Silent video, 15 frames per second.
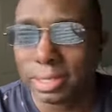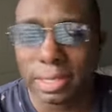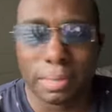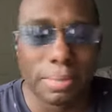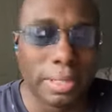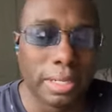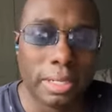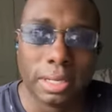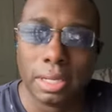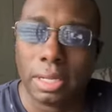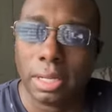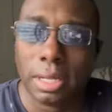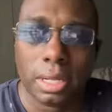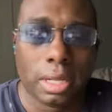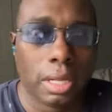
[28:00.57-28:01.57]
I mean,
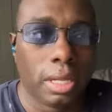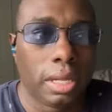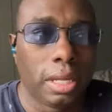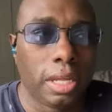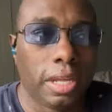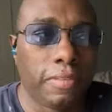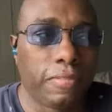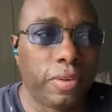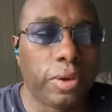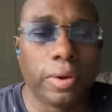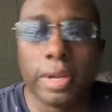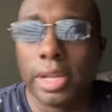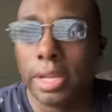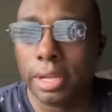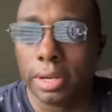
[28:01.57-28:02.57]
if you're
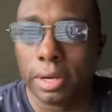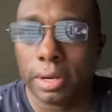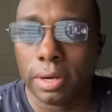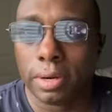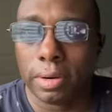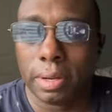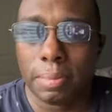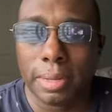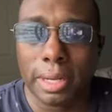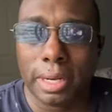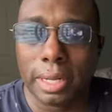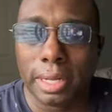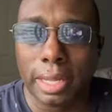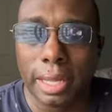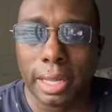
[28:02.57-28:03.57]
here, I mean,
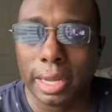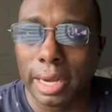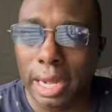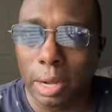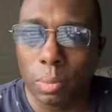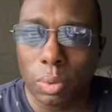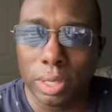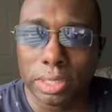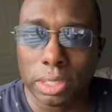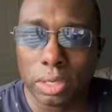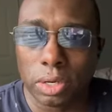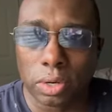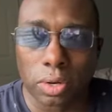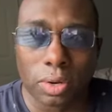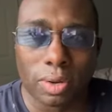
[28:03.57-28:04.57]
again, I wasn't
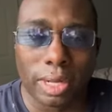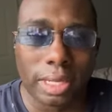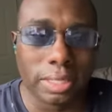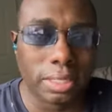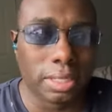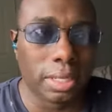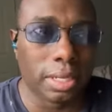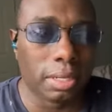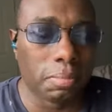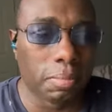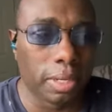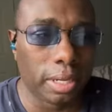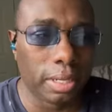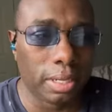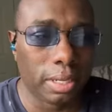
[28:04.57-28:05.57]
girl hunting,
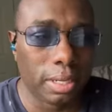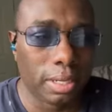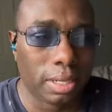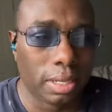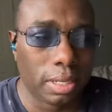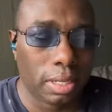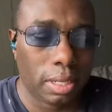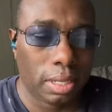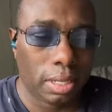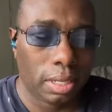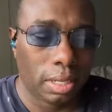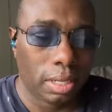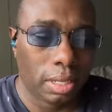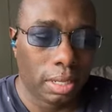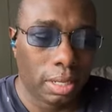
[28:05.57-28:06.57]
but
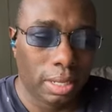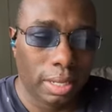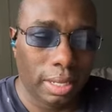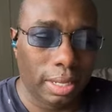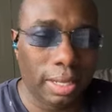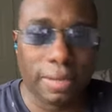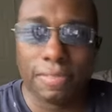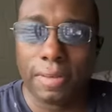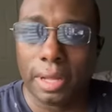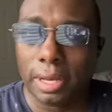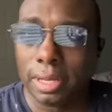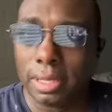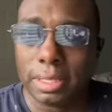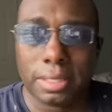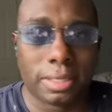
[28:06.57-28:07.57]

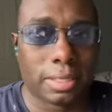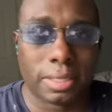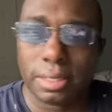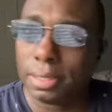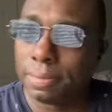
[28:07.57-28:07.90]
fellas,